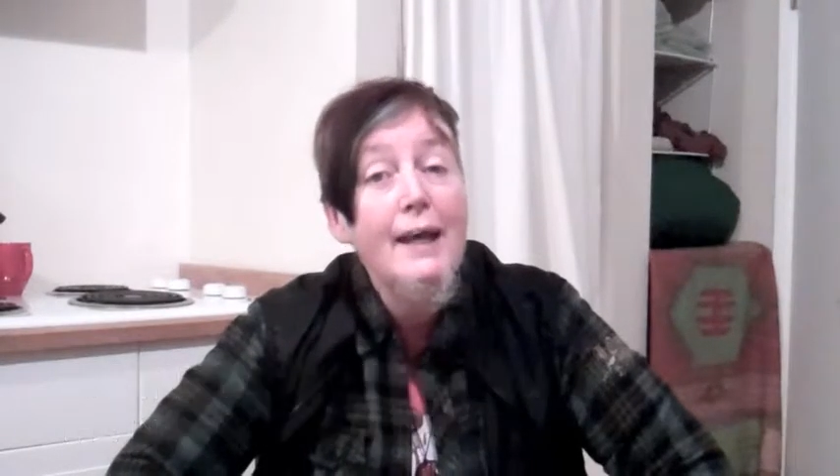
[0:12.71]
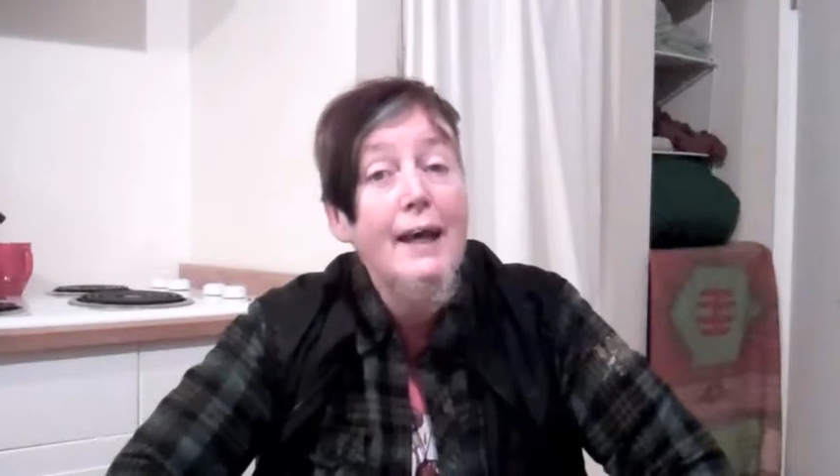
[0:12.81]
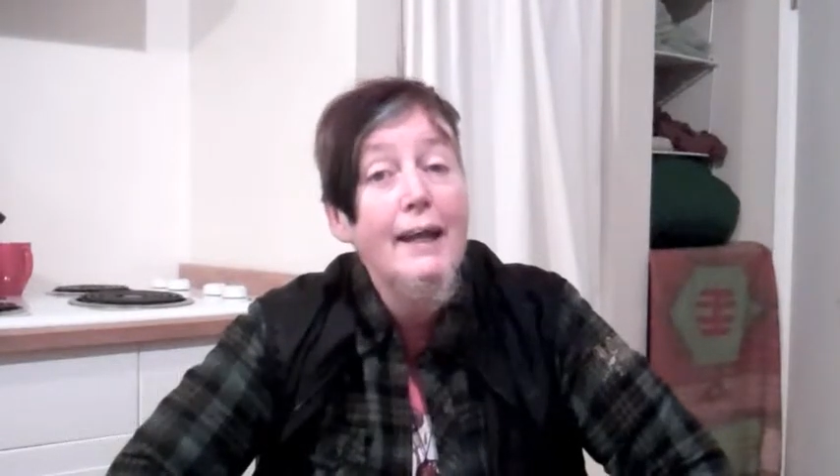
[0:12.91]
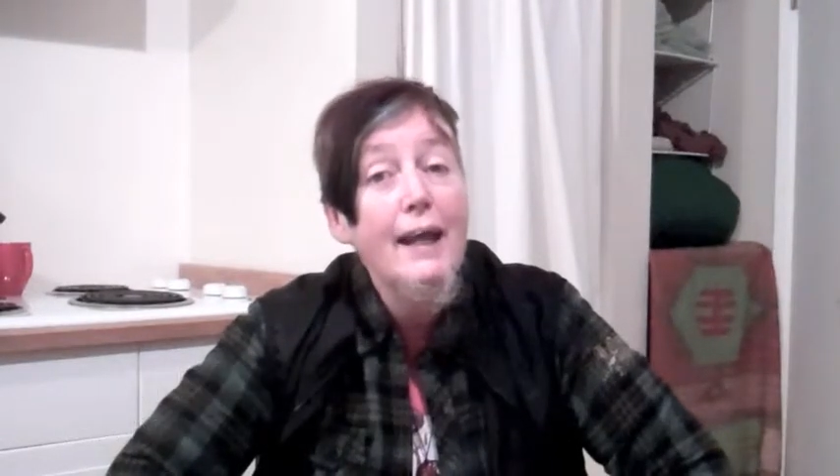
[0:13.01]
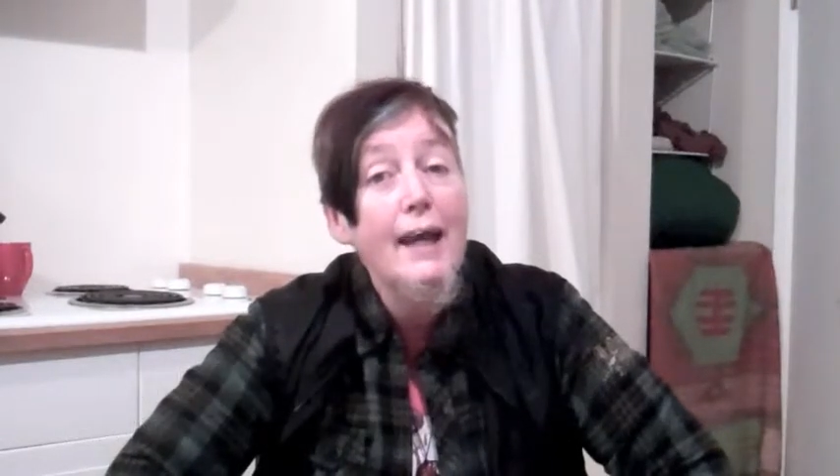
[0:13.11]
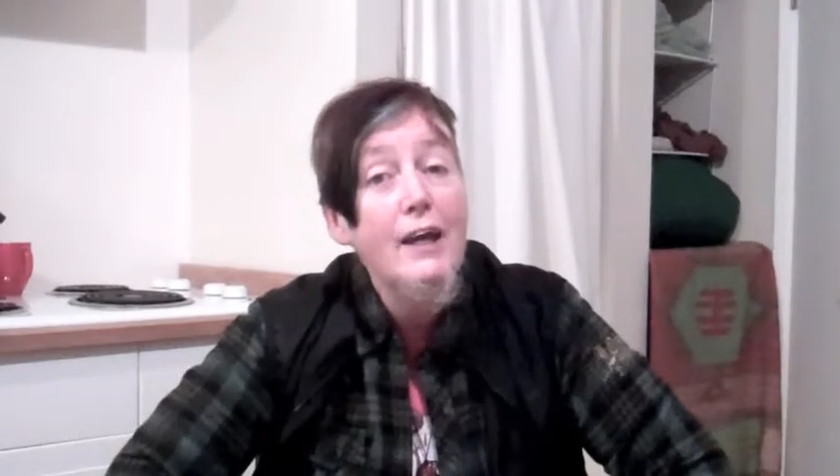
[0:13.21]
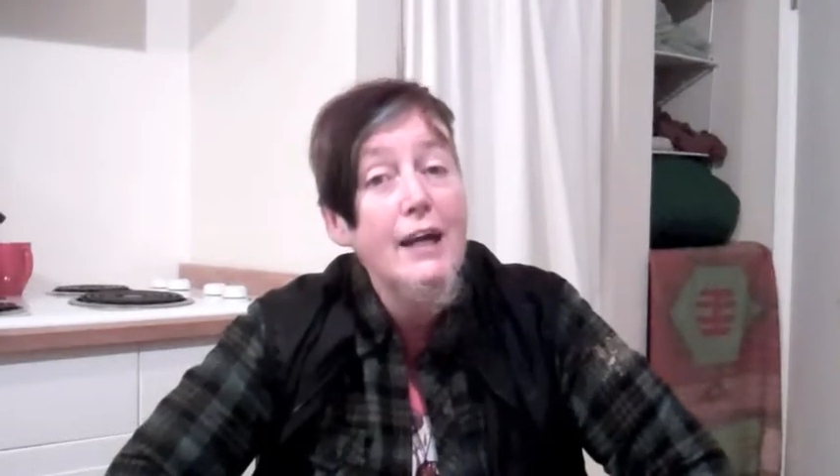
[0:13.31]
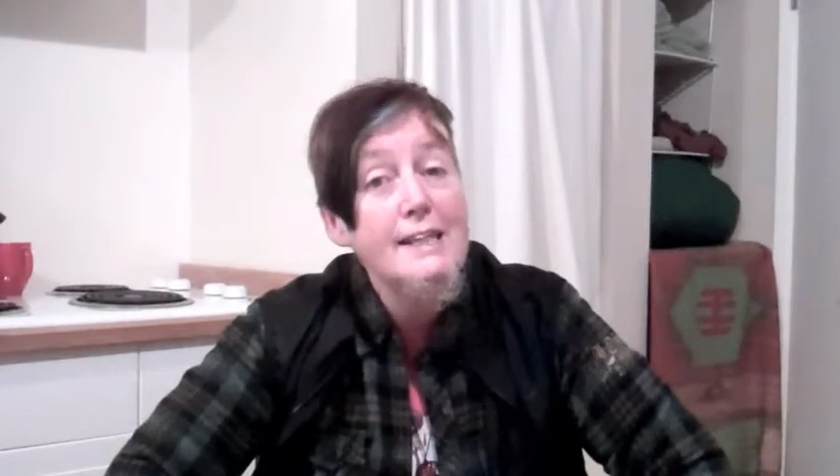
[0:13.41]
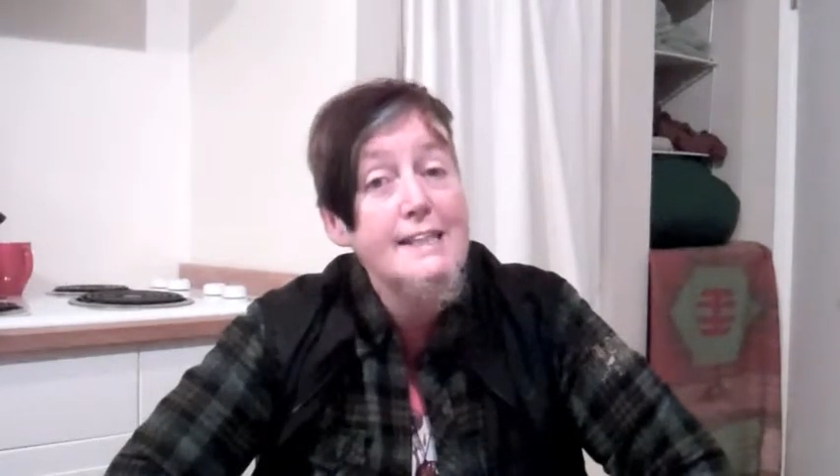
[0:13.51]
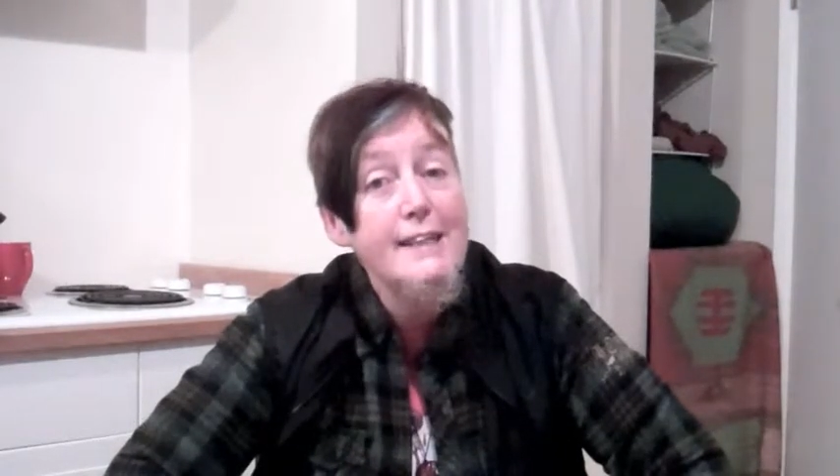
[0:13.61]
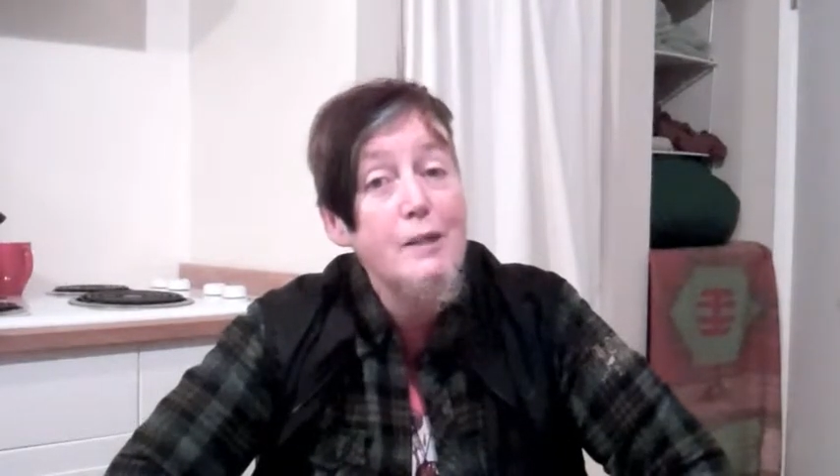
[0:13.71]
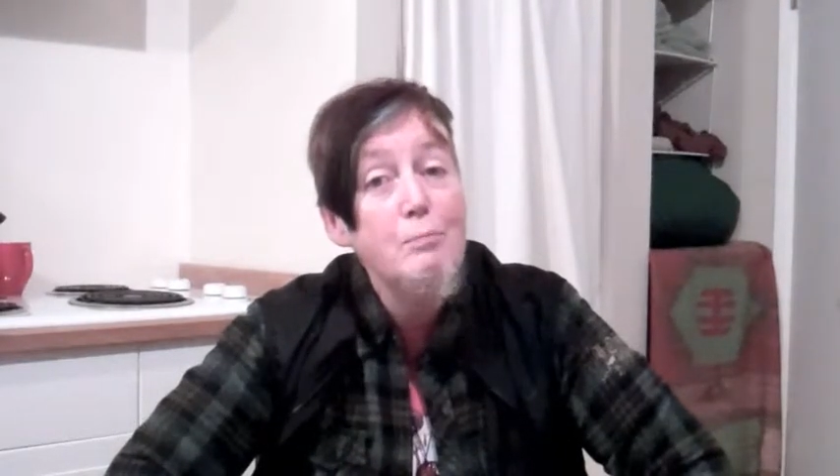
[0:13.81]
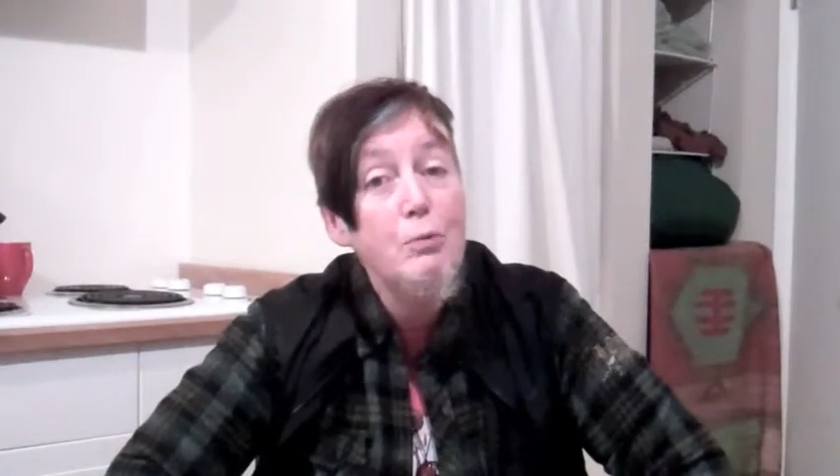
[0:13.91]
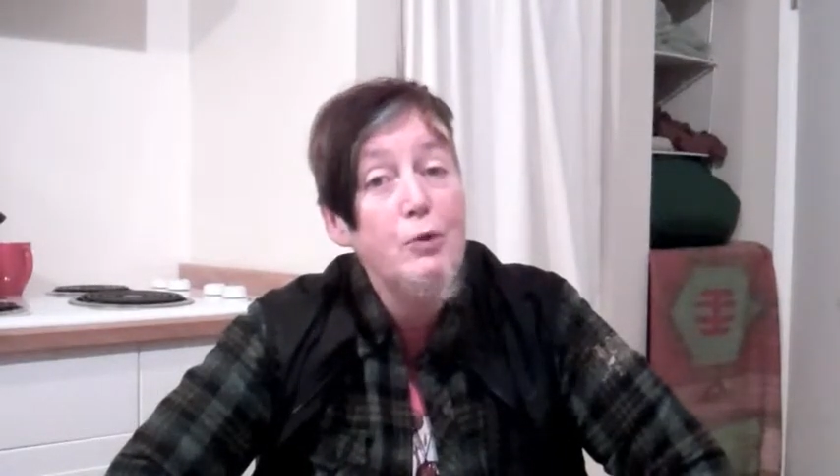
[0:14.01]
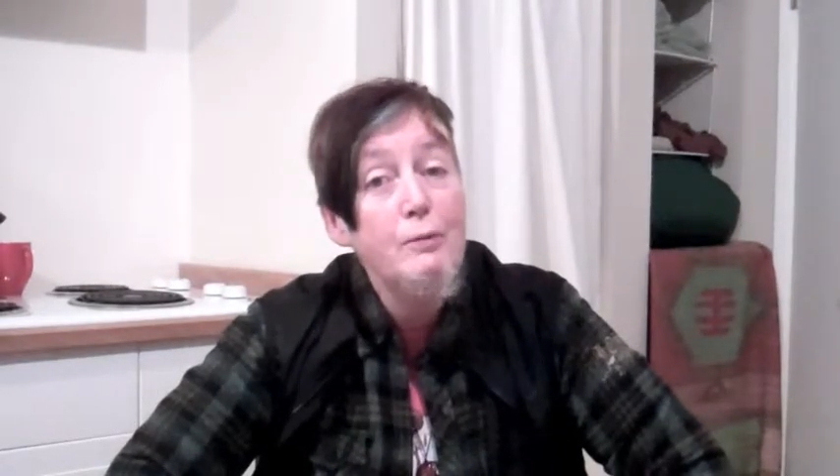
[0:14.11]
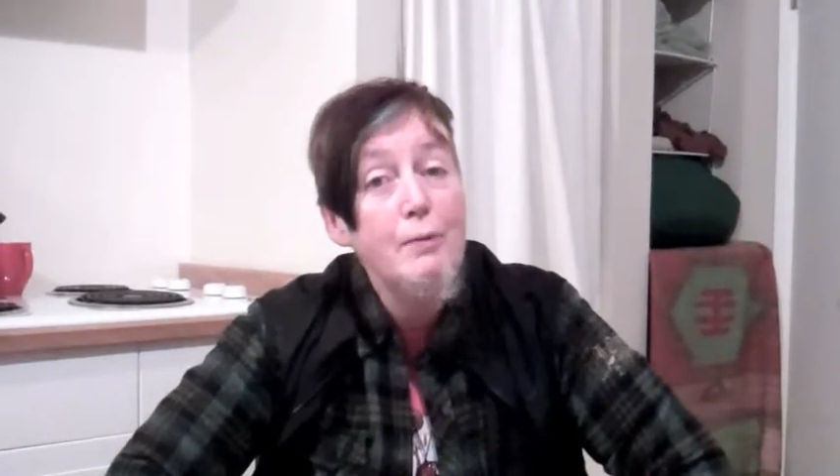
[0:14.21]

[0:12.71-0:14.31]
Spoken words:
an AIC board